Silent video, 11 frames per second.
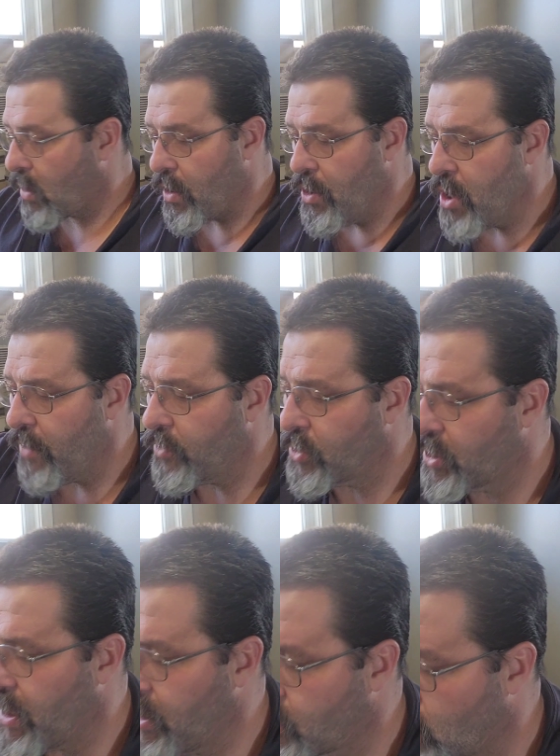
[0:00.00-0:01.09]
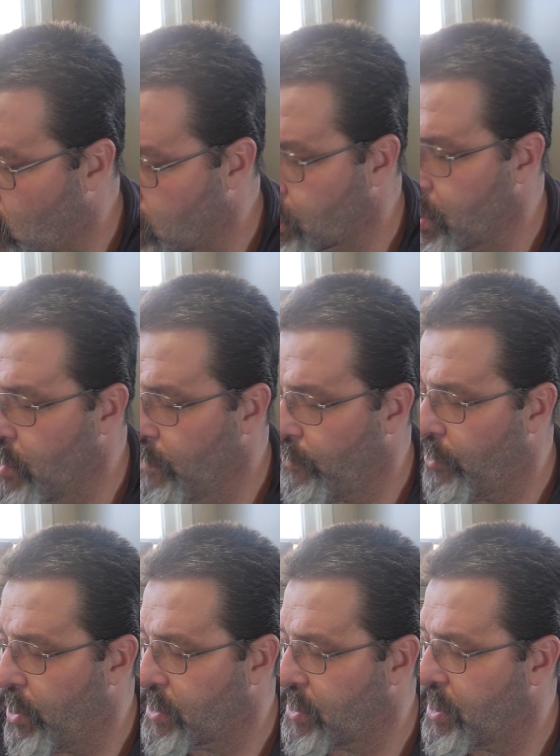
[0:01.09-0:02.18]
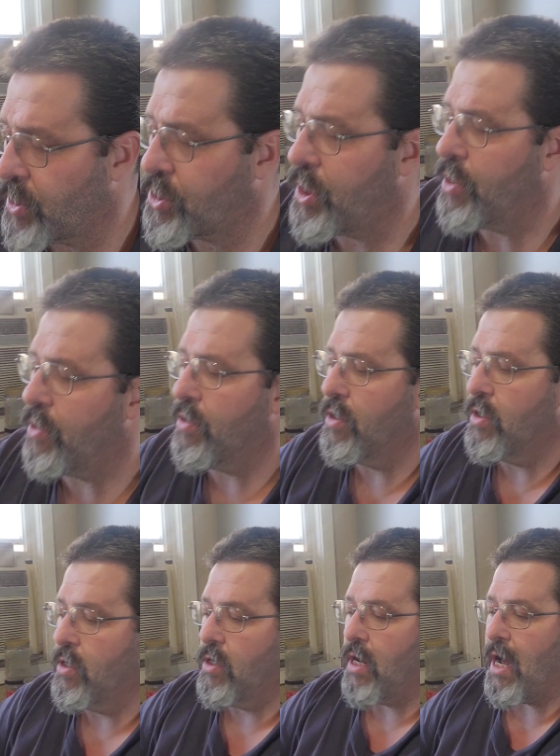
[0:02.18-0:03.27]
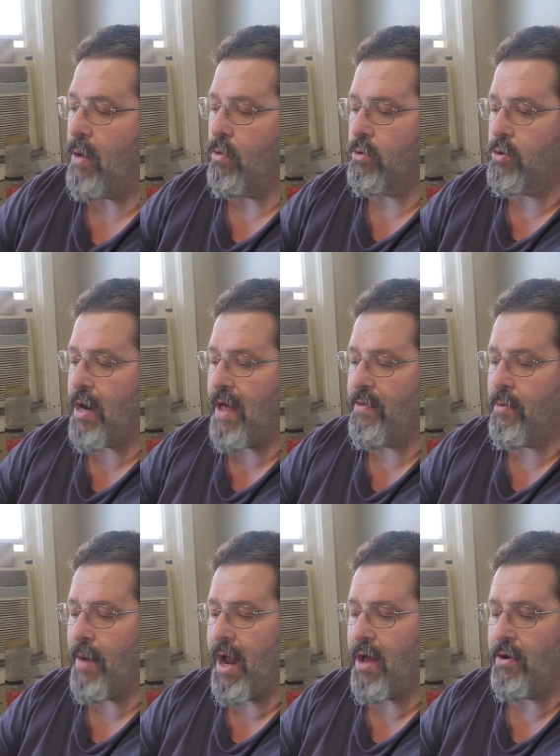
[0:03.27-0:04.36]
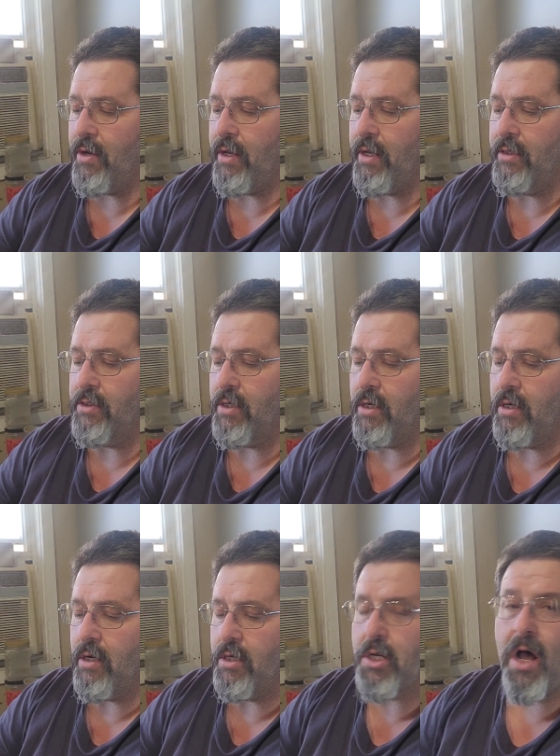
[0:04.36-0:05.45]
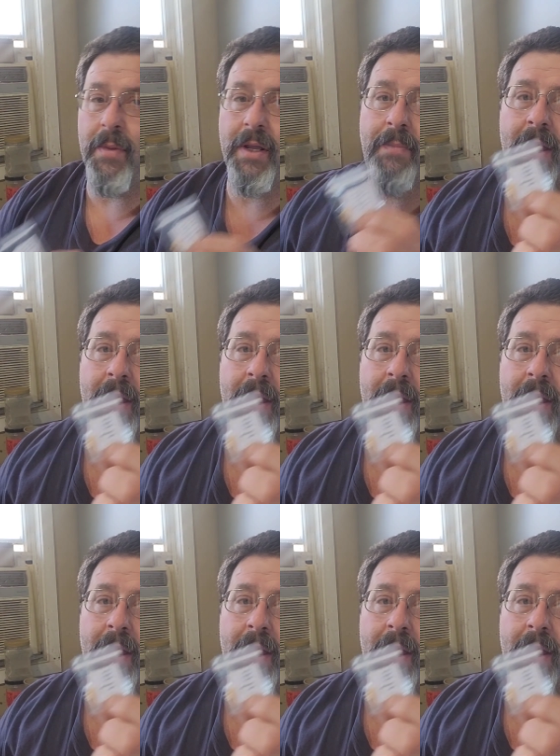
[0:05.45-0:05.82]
Another seed source new for us this year, I will try them out, is atomic